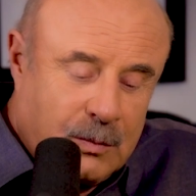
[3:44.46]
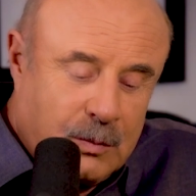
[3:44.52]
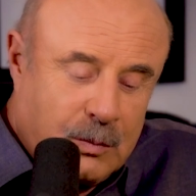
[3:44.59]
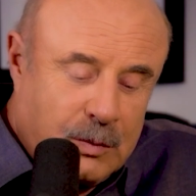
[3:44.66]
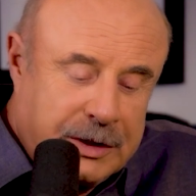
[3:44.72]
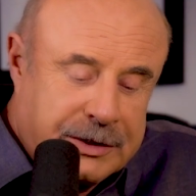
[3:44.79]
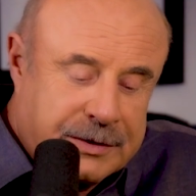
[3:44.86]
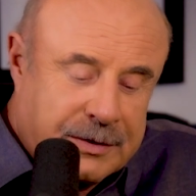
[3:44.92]

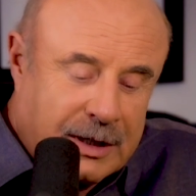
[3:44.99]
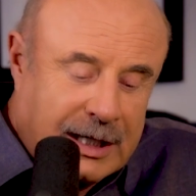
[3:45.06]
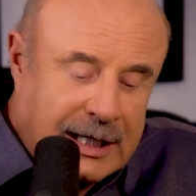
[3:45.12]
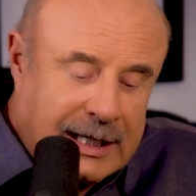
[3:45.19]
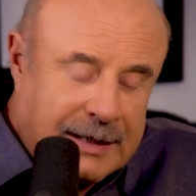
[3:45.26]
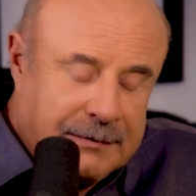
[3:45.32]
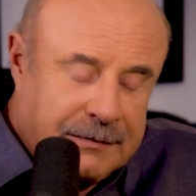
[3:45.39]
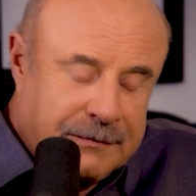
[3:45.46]
we
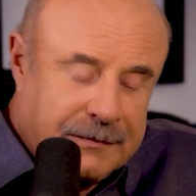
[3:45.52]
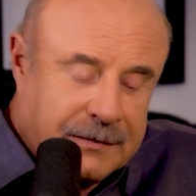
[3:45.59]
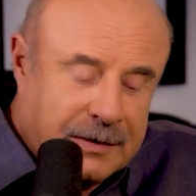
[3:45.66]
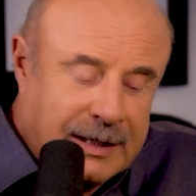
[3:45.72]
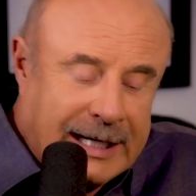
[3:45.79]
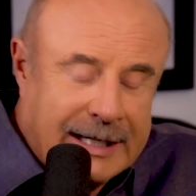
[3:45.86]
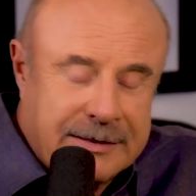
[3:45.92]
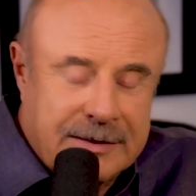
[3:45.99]
strive for
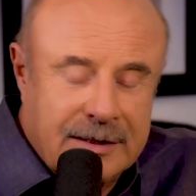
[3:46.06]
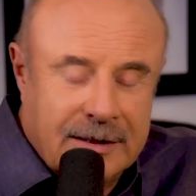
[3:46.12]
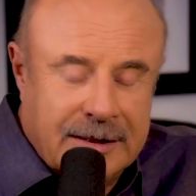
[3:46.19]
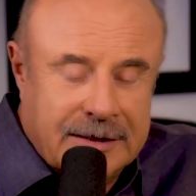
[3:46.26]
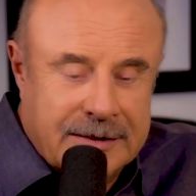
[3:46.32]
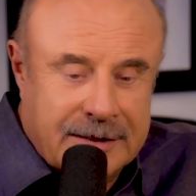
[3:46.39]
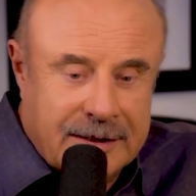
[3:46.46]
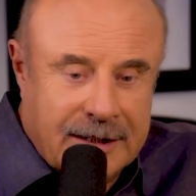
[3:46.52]

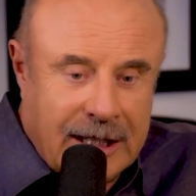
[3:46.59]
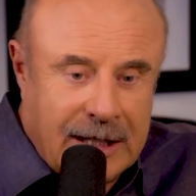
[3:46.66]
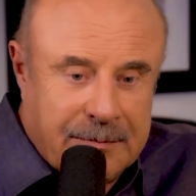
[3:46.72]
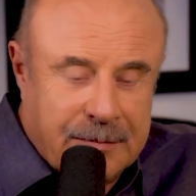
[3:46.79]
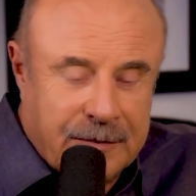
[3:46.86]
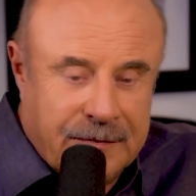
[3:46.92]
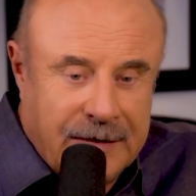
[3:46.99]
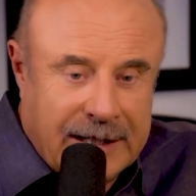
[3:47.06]
excellence, not
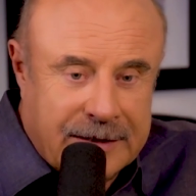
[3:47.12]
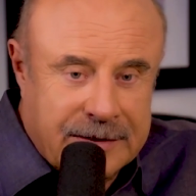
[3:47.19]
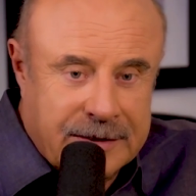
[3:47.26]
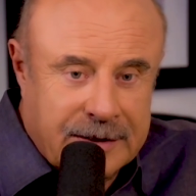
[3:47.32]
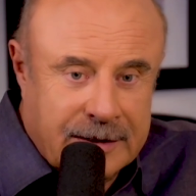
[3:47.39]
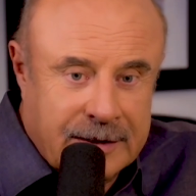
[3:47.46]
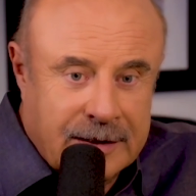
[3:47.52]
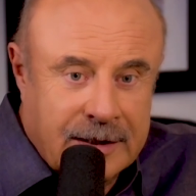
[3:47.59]

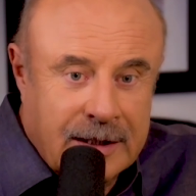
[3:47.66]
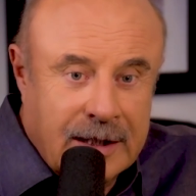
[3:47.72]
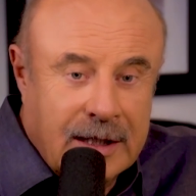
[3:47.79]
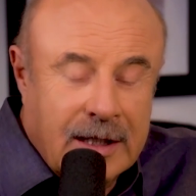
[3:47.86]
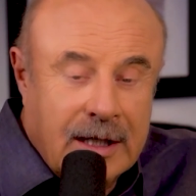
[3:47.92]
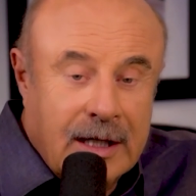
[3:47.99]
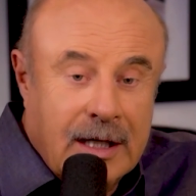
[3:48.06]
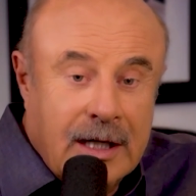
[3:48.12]
perfection,
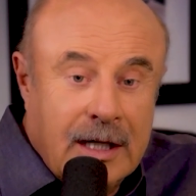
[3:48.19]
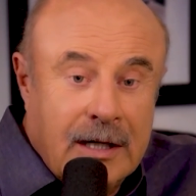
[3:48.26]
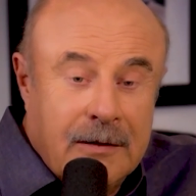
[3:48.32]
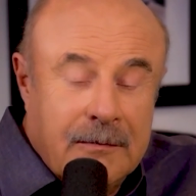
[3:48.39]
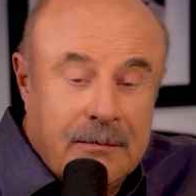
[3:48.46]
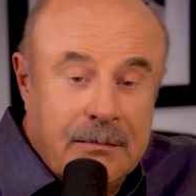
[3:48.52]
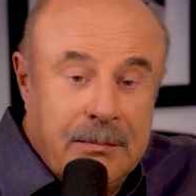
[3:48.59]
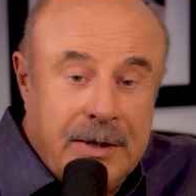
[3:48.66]
mm.
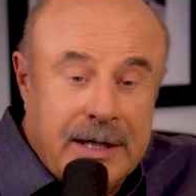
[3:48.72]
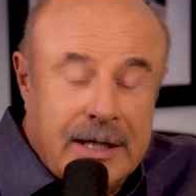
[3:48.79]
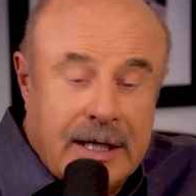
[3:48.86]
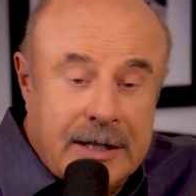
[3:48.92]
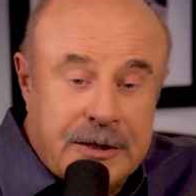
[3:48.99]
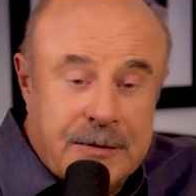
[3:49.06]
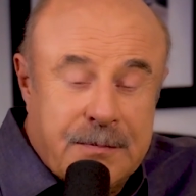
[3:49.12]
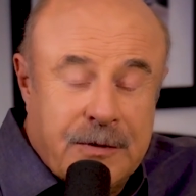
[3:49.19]

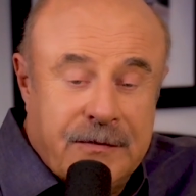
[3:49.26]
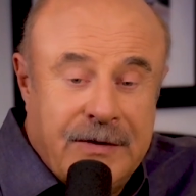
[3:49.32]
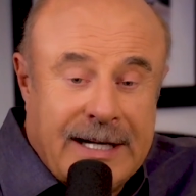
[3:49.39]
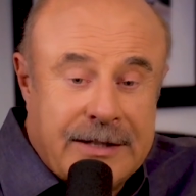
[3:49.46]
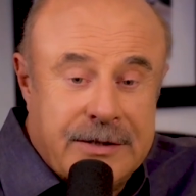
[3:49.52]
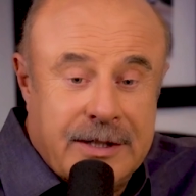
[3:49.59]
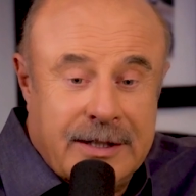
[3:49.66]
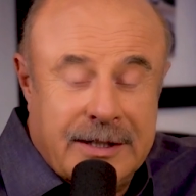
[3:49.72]
because
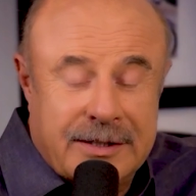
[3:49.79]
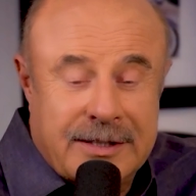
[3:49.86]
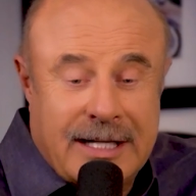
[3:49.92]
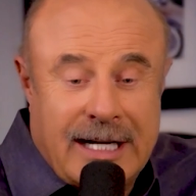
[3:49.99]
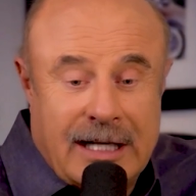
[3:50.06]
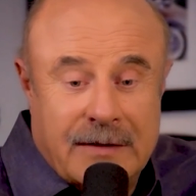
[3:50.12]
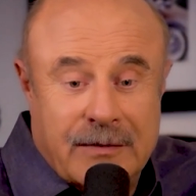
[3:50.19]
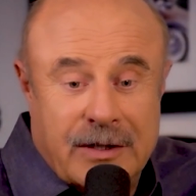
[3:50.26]
perfection is
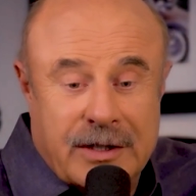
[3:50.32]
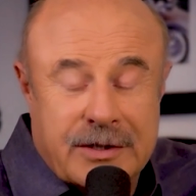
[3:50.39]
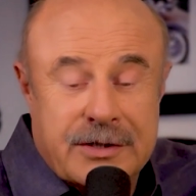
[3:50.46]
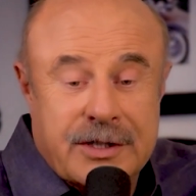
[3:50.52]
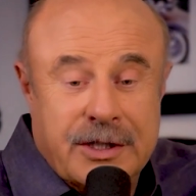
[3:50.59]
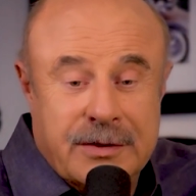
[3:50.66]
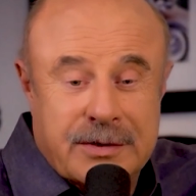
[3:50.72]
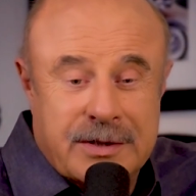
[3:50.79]
kind of an
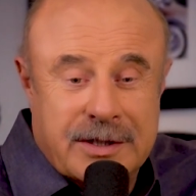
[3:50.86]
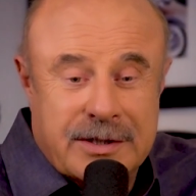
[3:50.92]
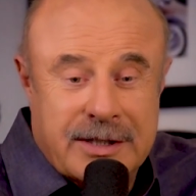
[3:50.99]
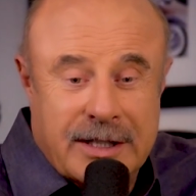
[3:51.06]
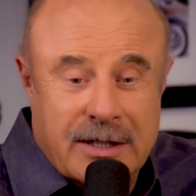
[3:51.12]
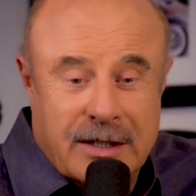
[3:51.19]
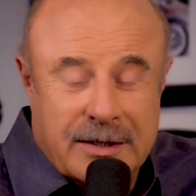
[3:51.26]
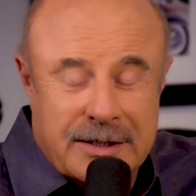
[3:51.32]
excuse to
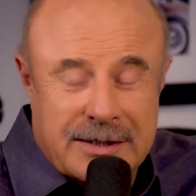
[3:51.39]
sit on the